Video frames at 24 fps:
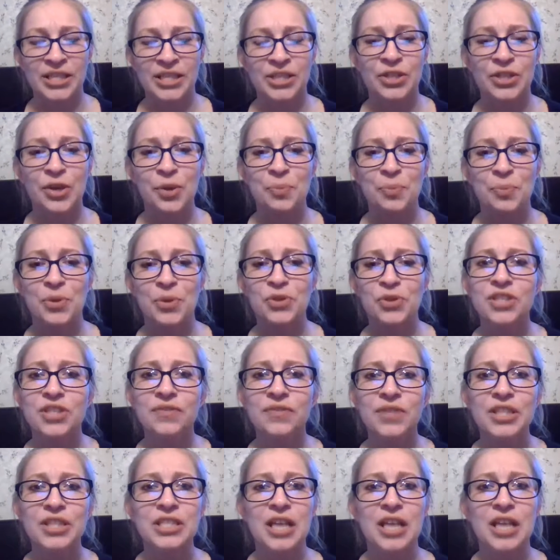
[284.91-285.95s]
So most
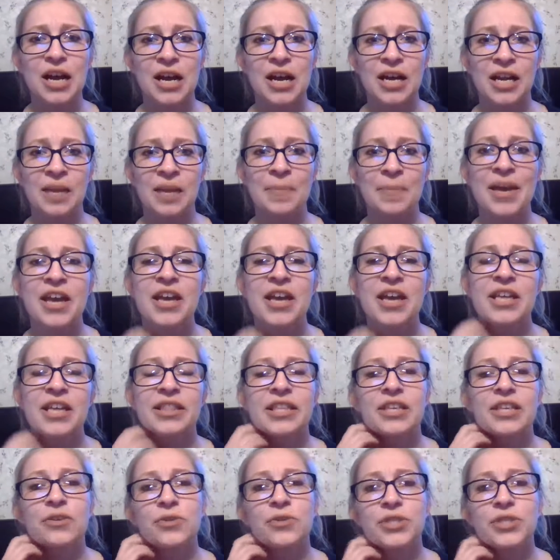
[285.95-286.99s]
of the time,
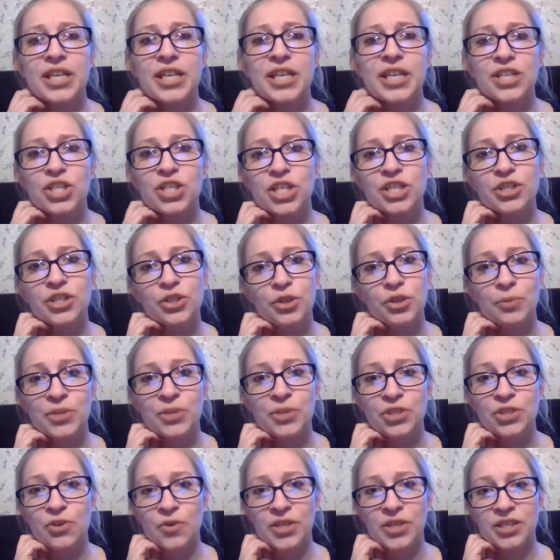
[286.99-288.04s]
the eustachian tube
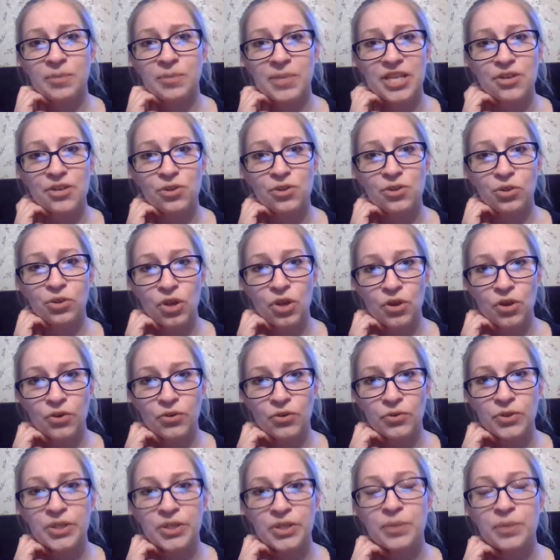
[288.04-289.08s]
is going to be
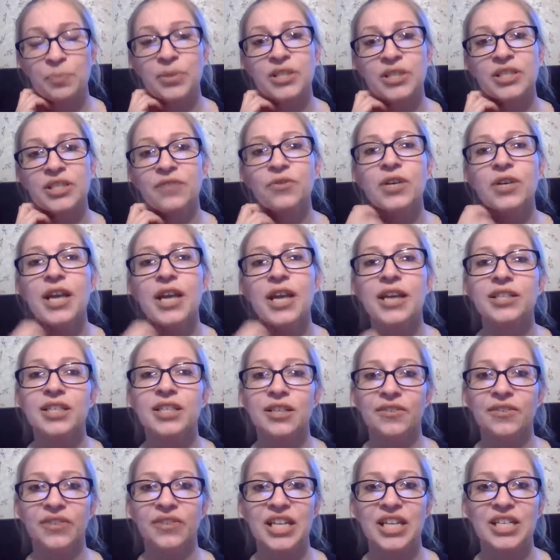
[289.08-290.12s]
closed, but different
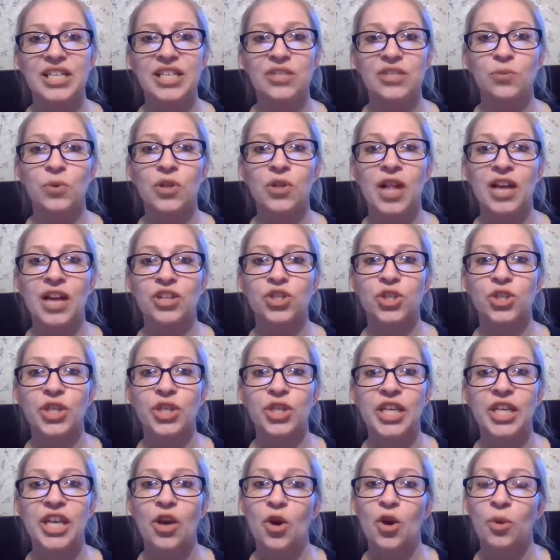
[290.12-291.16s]
activities will
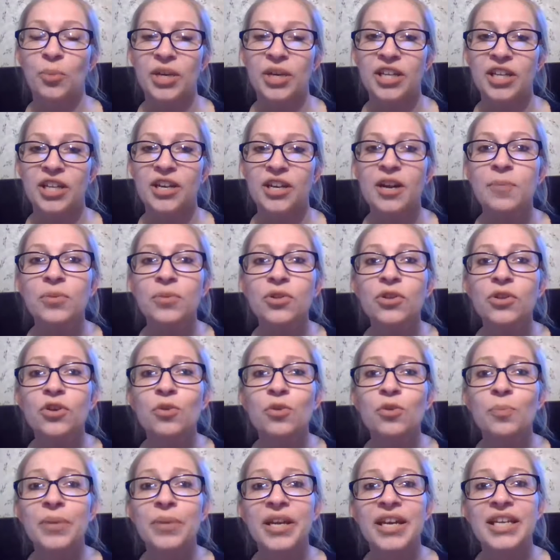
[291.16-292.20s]
actually open it up a
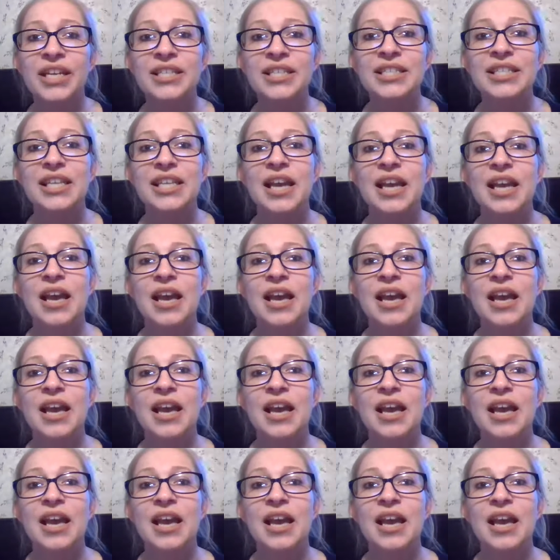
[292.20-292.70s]
little bit